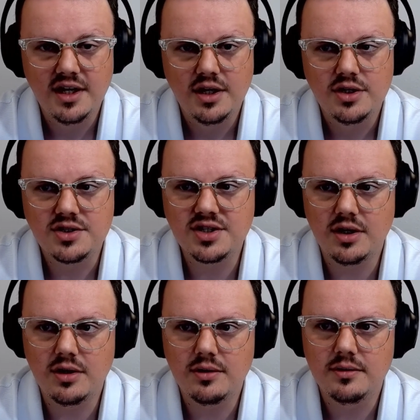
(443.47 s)

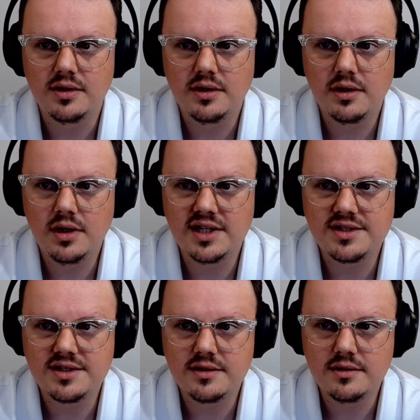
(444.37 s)
So it
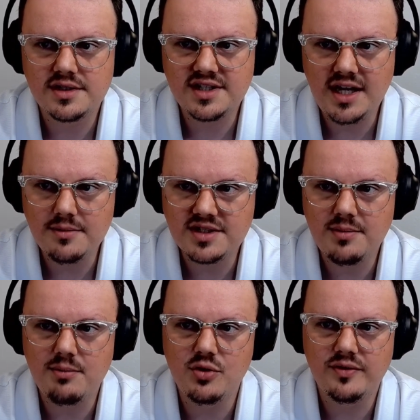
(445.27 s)
seems to be
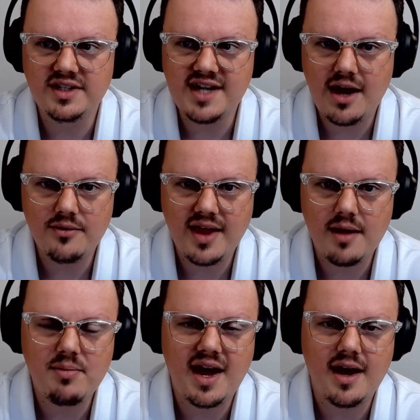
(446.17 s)
moving down that
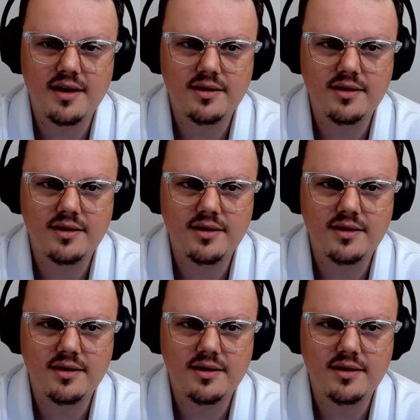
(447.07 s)
path.